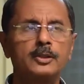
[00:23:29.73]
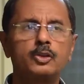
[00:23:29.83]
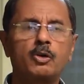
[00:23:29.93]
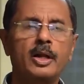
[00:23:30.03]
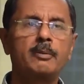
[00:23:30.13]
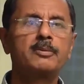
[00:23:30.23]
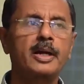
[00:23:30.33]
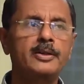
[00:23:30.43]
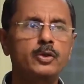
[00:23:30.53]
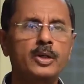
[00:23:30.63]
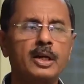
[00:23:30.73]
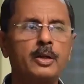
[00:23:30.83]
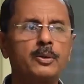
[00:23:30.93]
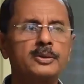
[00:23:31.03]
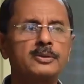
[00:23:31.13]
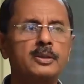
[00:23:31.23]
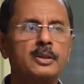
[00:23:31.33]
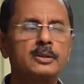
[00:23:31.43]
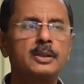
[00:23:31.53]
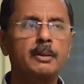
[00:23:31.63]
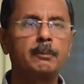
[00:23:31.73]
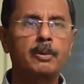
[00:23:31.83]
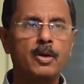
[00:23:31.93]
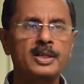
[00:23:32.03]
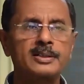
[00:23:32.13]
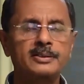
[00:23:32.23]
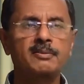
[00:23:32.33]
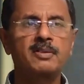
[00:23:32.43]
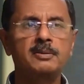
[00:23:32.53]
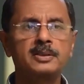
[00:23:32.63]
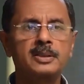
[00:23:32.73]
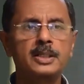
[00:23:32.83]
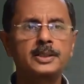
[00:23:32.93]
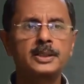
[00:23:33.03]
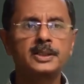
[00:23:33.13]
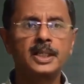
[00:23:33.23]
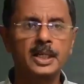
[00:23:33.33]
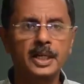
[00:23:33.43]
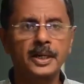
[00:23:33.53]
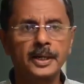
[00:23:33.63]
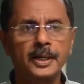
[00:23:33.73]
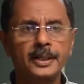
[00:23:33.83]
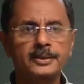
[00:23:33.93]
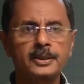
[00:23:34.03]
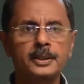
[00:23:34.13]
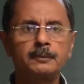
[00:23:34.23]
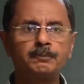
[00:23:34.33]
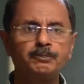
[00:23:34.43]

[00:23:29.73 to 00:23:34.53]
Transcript: So what I am trying to tell you is the importance of legislation in Indian industry,